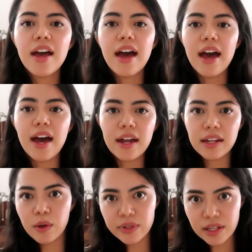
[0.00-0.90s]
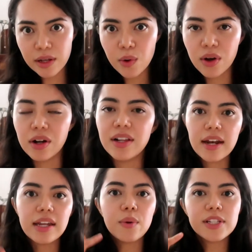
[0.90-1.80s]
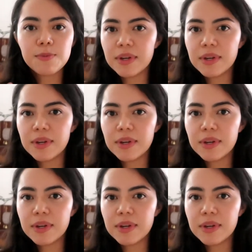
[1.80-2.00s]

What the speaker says: and he was a local and he was